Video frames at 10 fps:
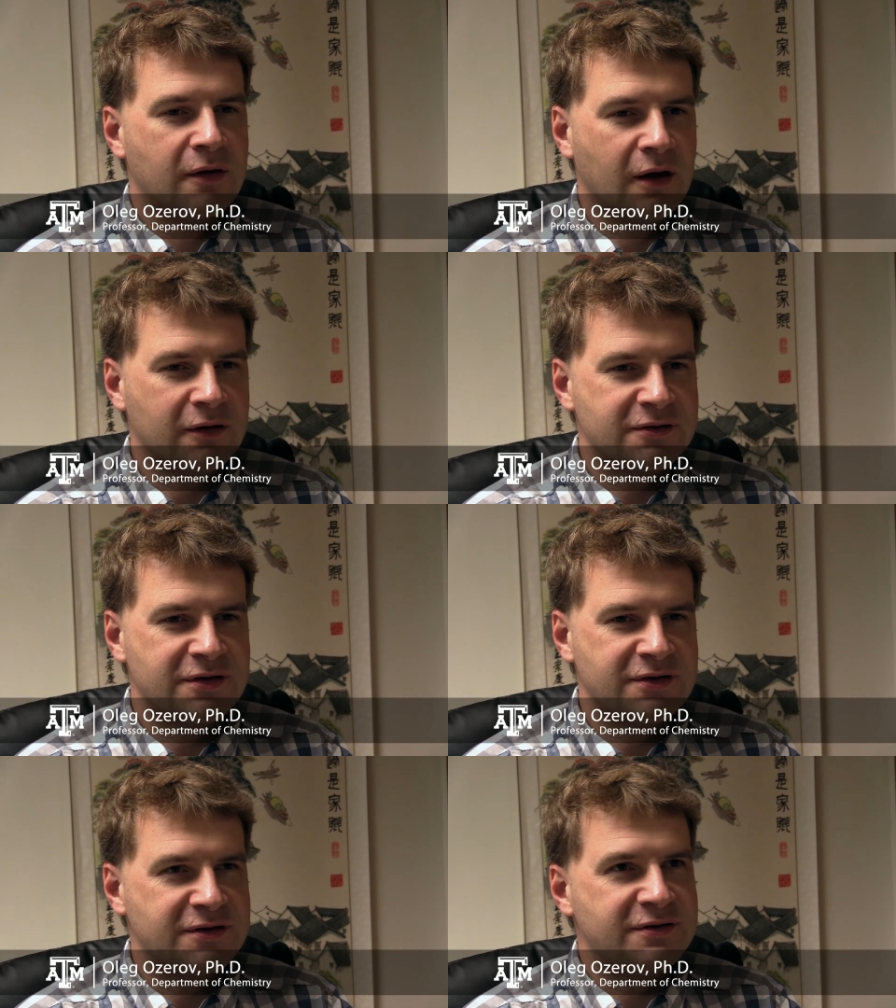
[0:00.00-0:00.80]
Alex
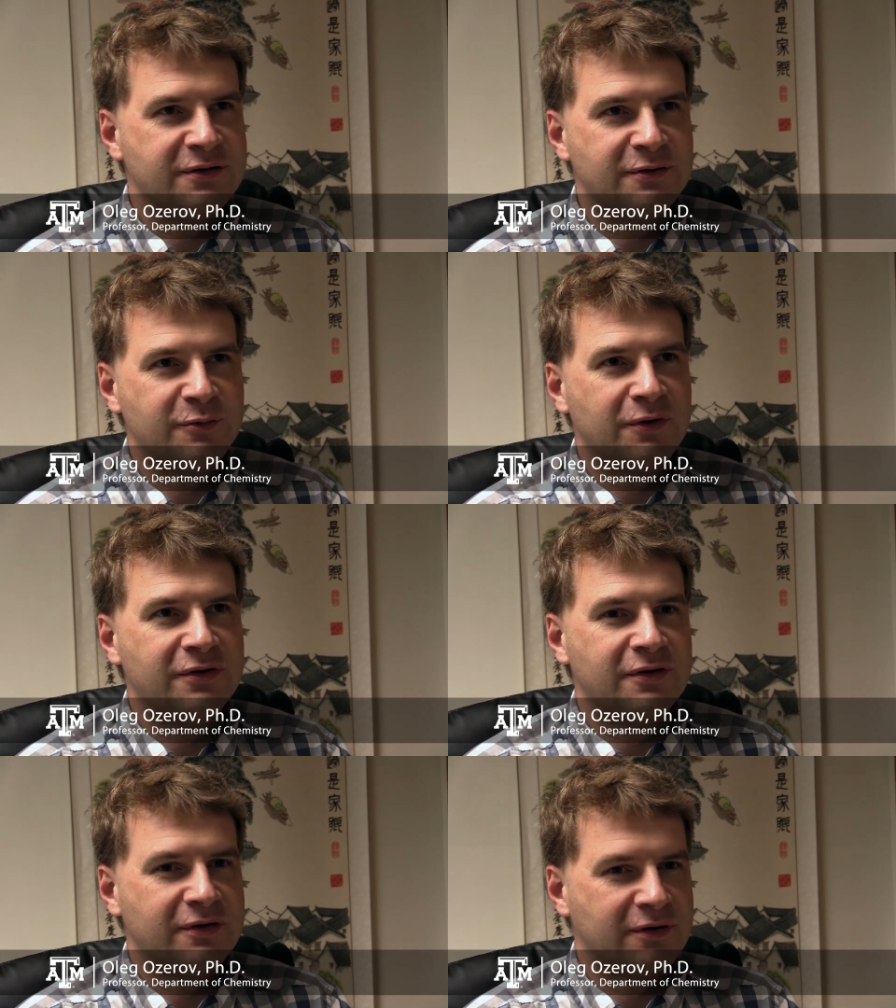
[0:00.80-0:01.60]
is a student with
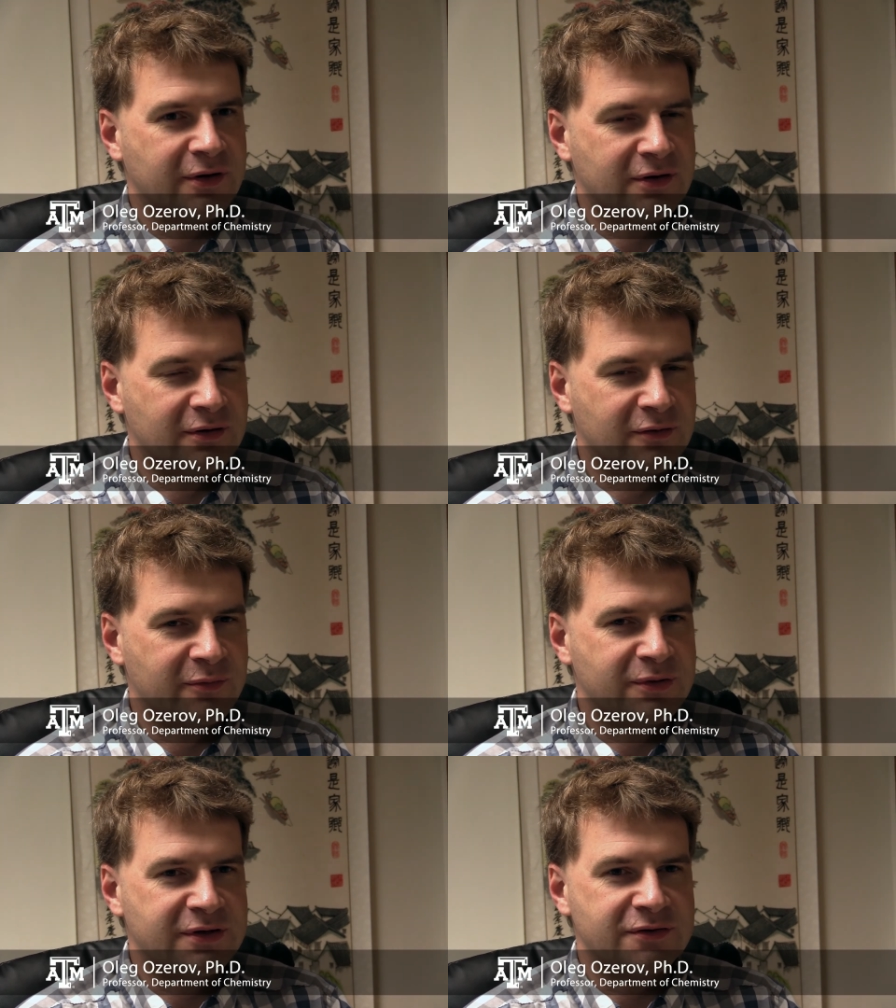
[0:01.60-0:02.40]
a great deal of
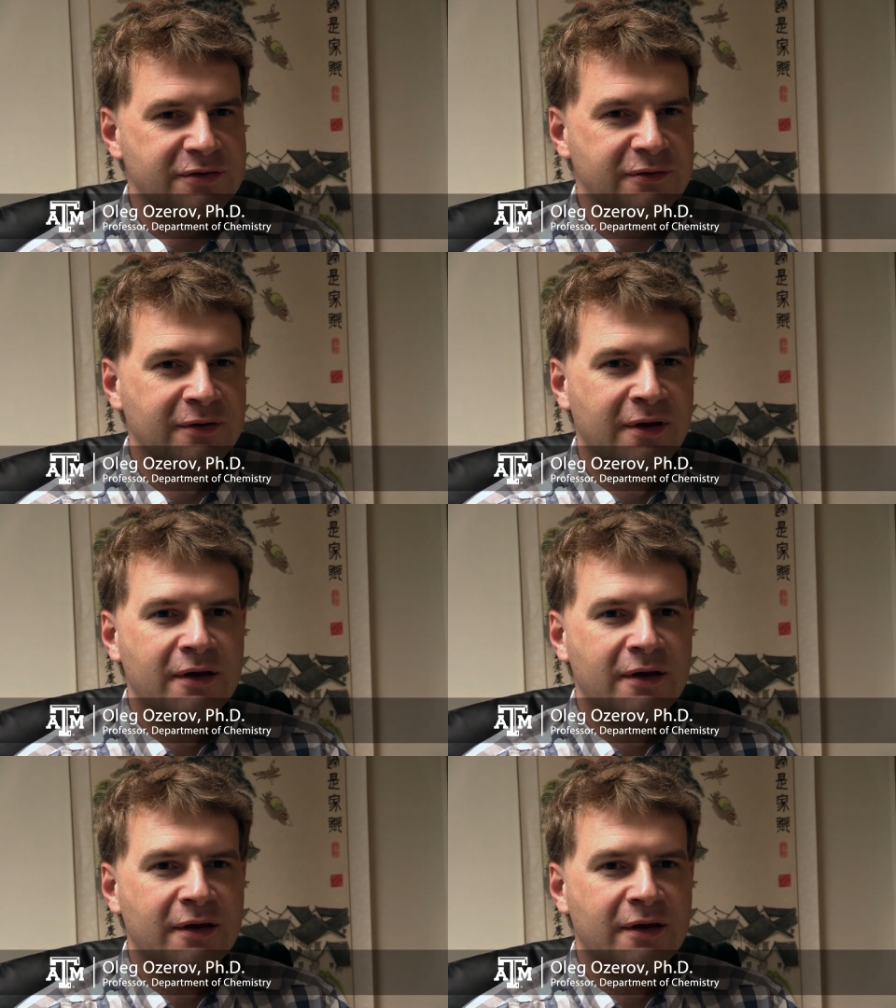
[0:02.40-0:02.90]
potential.